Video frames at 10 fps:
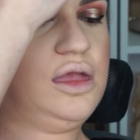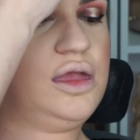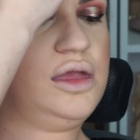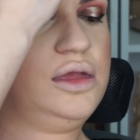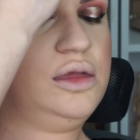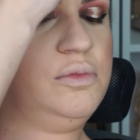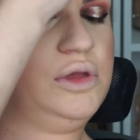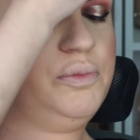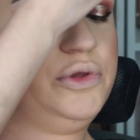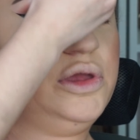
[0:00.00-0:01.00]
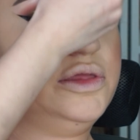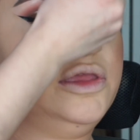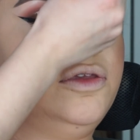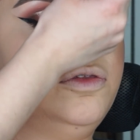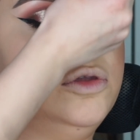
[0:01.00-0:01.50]
But
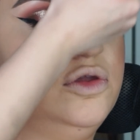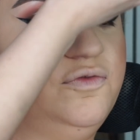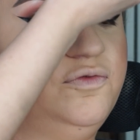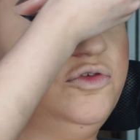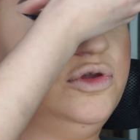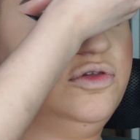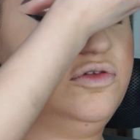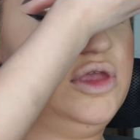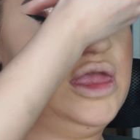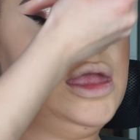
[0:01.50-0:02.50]
this stuff just,